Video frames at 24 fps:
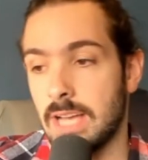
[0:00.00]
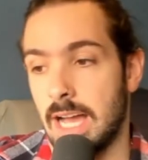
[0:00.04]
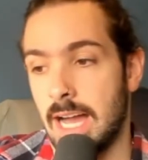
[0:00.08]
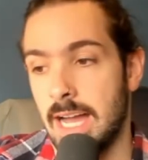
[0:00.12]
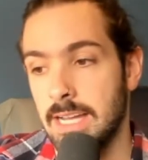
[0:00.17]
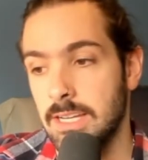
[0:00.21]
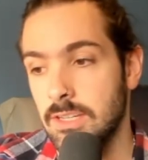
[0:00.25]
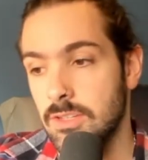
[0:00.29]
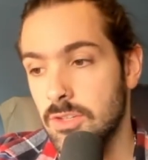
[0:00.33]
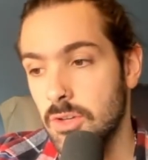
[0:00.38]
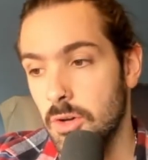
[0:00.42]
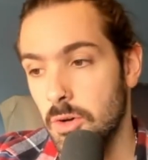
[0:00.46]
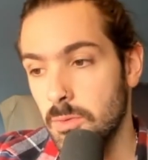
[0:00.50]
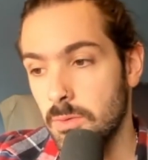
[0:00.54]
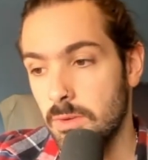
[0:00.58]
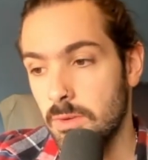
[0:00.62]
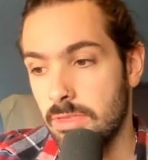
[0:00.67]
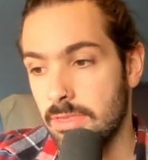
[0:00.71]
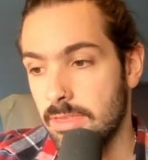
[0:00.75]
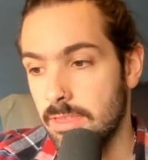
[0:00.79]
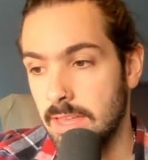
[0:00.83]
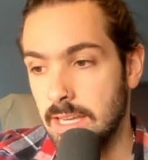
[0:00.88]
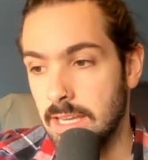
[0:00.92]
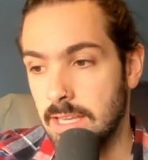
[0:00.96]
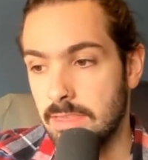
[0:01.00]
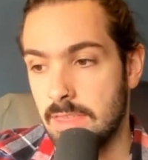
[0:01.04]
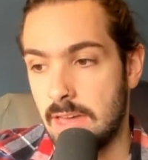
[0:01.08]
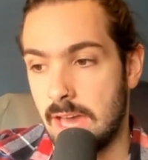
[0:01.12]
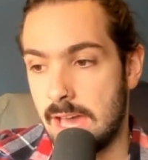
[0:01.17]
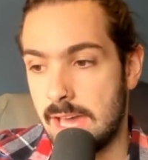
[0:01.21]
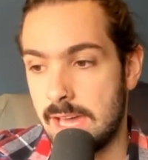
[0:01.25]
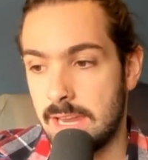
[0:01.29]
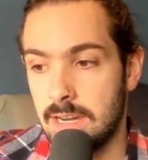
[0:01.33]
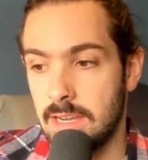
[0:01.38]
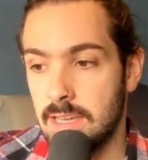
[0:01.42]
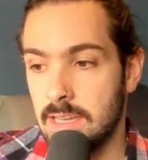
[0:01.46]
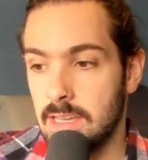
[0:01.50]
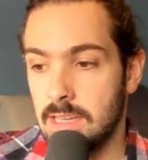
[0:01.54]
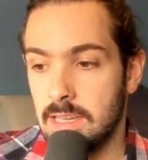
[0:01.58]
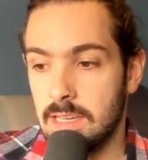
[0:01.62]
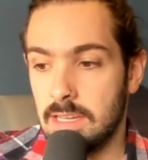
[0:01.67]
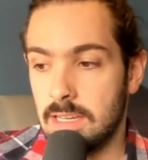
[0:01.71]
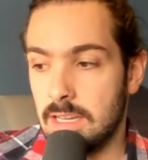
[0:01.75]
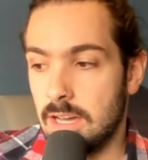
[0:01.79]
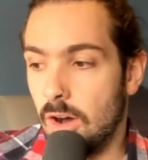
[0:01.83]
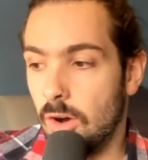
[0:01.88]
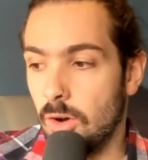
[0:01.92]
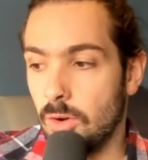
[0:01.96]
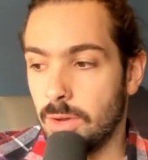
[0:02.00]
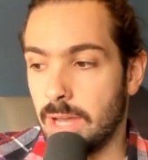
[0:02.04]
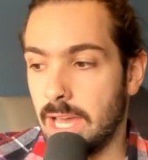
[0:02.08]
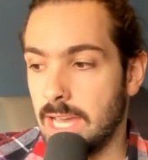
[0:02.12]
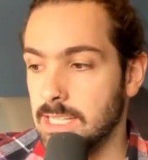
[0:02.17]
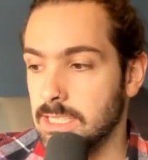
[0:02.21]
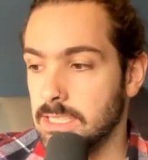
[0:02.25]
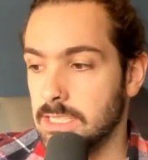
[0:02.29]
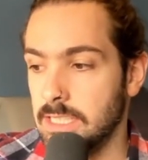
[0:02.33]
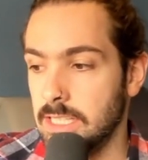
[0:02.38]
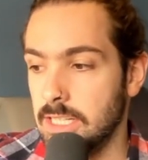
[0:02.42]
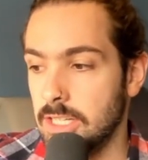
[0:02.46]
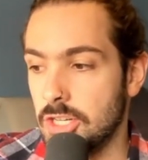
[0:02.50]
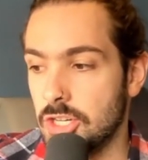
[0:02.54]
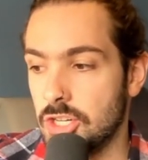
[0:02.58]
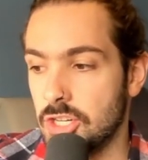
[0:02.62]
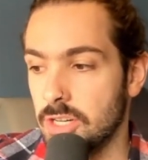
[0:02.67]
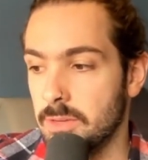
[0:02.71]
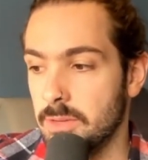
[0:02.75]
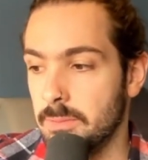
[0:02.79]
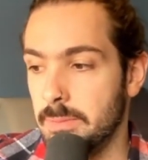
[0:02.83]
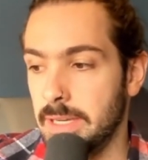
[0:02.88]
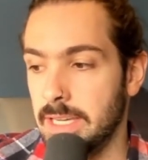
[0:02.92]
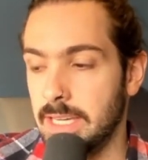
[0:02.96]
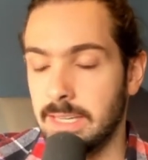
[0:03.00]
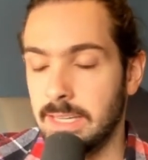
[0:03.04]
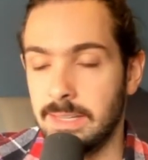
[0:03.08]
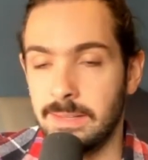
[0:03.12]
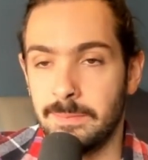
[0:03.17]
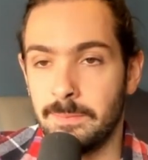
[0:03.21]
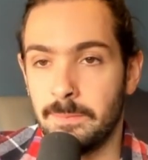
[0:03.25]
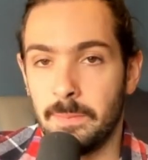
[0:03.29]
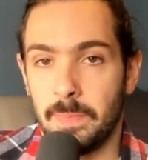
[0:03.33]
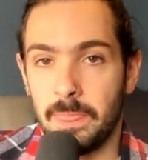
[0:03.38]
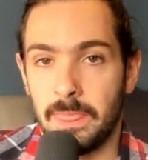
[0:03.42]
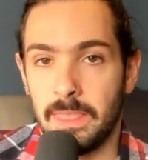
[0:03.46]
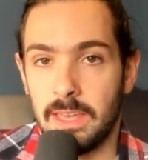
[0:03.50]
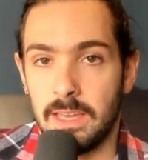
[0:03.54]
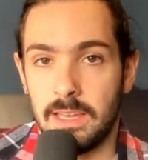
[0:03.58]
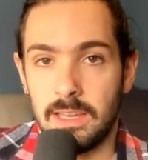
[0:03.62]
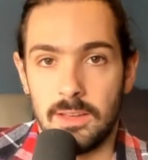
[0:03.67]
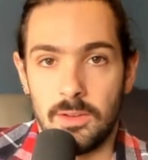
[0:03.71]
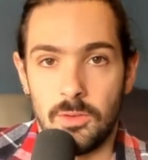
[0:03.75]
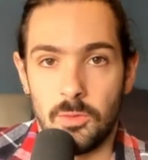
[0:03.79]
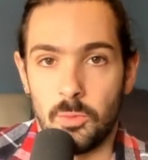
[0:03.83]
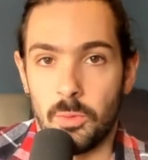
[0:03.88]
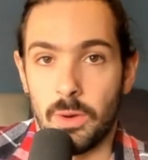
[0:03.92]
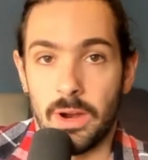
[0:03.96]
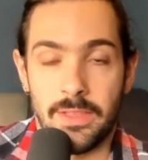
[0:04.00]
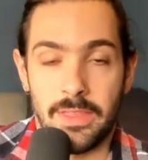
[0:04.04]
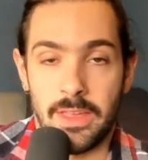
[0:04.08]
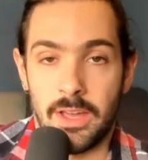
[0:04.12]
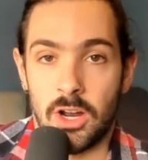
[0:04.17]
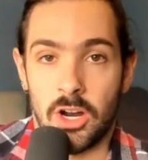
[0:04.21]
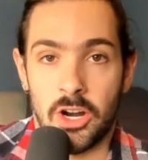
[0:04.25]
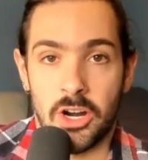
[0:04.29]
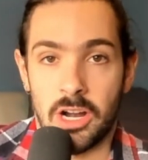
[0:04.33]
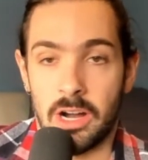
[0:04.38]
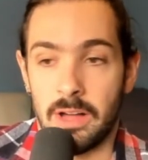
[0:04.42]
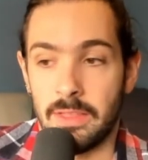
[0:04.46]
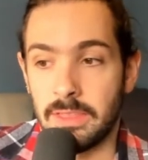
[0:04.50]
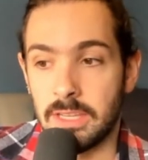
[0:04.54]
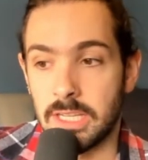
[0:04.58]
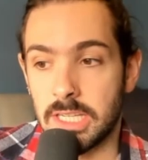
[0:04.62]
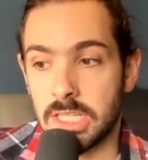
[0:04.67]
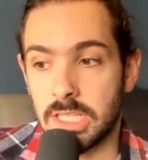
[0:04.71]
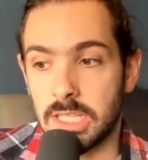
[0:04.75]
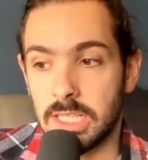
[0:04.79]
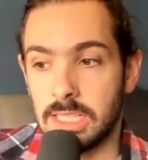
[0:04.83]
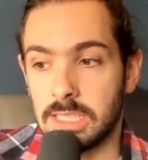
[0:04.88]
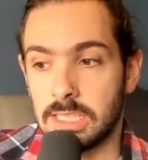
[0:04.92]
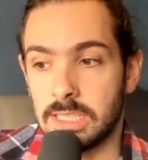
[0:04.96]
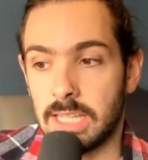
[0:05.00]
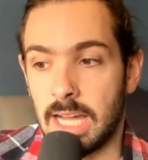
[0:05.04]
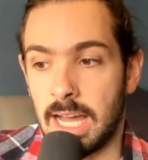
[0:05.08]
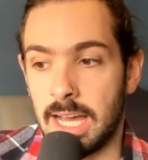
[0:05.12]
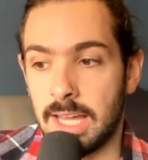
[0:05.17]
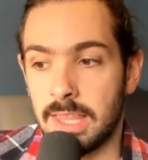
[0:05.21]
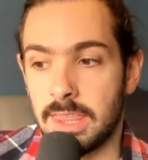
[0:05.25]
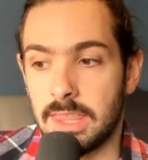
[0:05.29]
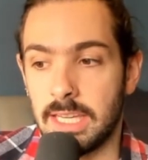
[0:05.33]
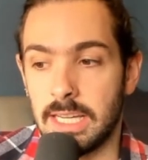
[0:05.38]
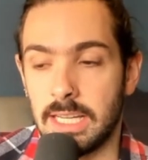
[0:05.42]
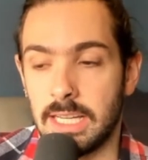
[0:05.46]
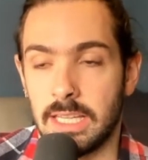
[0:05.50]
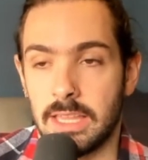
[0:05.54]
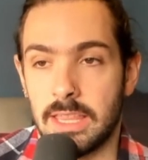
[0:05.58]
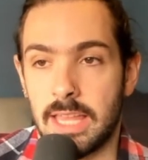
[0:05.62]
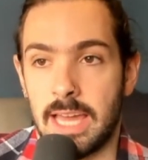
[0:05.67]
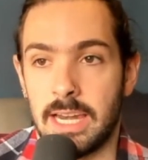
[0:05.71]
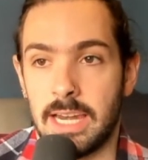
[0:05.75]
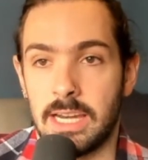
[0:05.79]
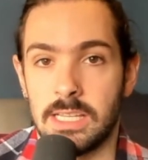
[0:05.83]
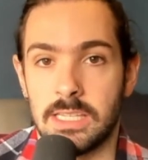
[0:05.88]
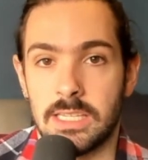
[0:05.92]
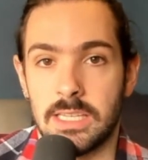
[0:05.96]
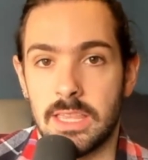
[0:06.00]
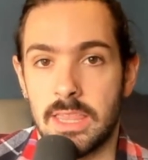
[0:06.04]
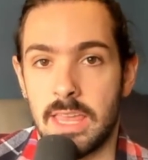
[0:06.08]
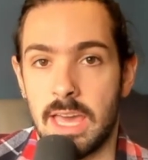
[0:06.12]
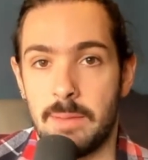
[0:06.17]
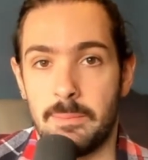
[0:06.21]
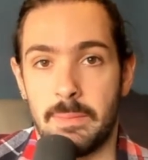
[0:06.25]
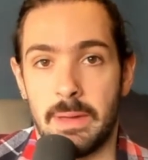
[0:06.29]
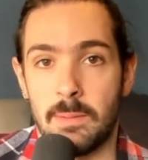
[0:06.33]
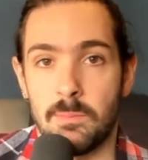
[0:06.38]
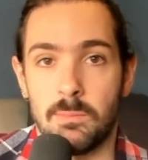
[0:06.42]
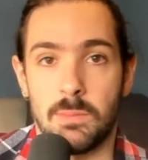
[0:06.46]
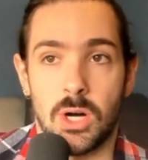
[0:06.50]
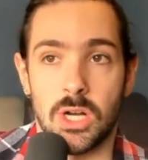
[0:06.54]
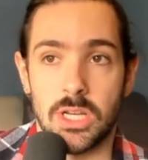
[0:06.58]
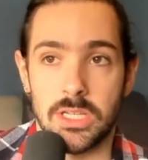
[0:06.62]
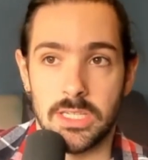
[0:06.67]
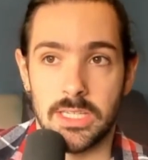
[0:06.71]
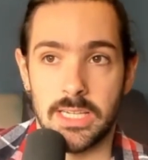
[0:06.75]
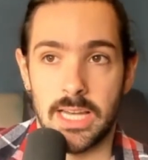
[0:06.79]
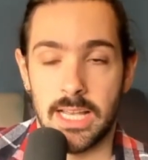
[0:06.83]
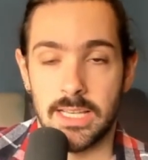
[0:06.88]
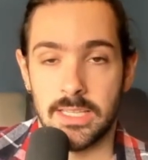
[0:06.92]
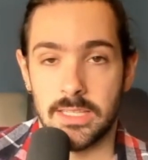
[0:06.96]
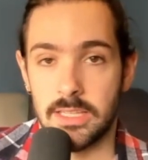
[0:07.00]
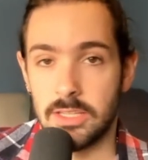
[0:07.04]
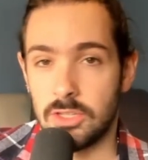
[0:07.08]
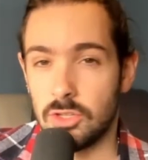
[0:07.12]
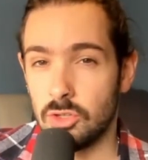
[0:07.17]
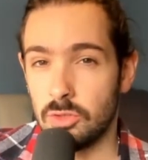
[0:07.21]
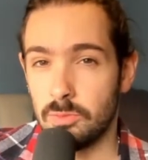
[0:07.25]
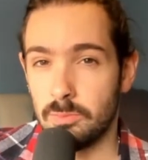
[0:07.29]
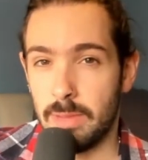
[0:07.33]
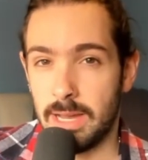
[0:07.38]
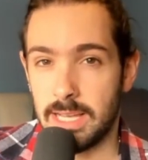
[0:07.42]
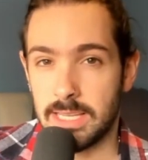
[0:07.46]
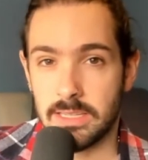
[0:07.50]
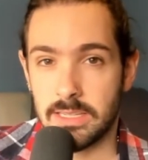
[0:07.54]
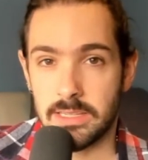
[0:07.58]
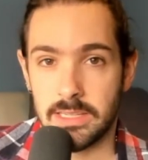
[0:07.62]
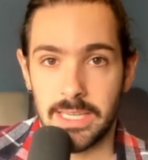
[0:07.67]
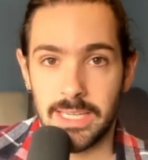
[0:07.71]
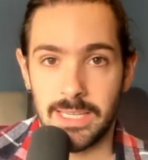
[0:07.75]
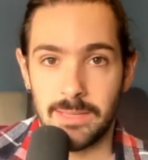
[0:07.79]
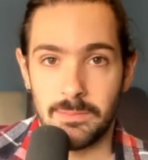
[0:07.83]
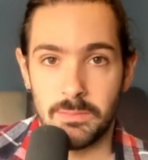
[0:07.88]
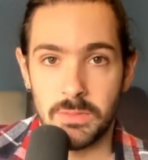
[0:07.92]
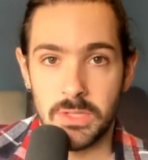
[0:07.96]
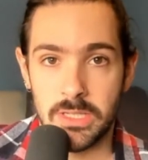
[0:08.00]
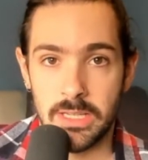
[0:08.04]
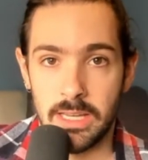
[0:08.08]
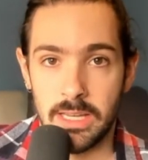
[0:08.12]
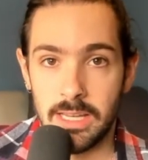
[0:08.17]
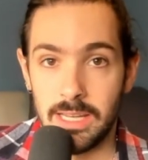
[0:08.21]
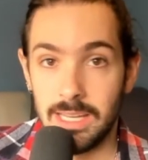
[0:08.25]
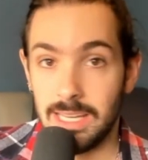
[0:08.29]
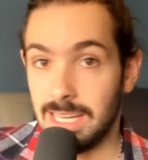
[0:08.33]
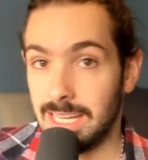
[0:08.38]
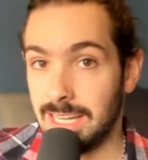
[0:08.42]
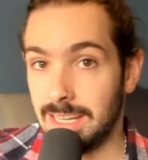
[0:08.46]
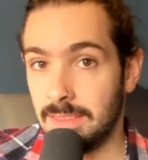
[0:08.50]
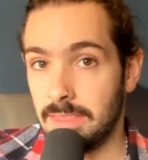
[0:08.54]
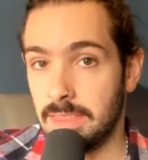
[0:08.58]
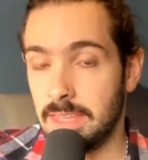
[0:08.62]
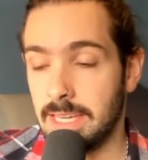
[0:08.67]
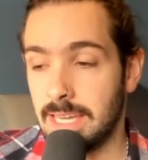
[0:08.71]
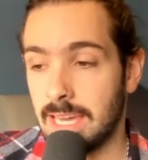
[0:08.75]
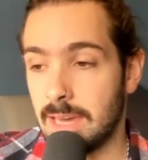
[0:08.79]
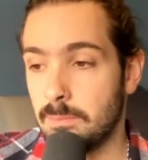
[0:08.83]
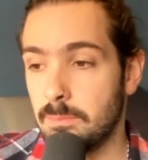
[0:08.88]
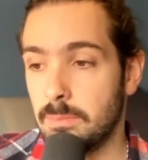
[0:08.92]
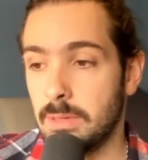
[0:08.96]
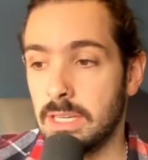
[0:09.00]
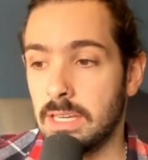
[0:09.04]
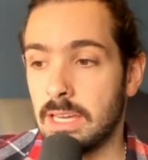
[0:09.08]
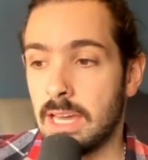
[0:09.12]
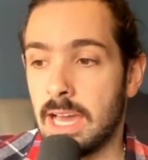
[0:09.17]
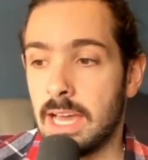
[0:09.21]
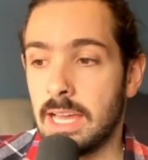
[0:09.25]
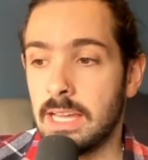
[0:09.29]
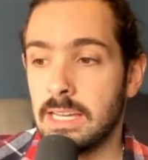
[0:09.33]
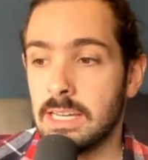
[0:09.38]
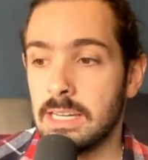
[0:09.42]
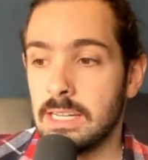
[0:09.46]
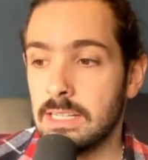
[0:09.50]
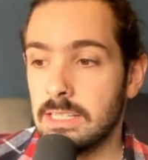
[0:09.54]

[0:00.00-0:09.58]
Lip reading: I don't think that OKC should be where they are on this list. I think that it's them and Boston as the two best teams in the NBA.